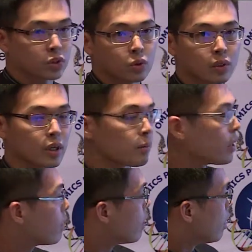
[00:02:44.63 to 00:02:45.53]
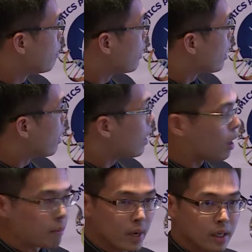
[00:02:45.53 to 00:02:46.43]
we are talking about.
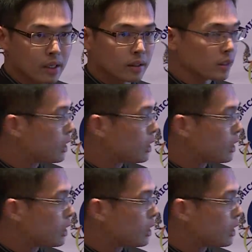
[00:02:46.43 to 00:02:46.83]
But my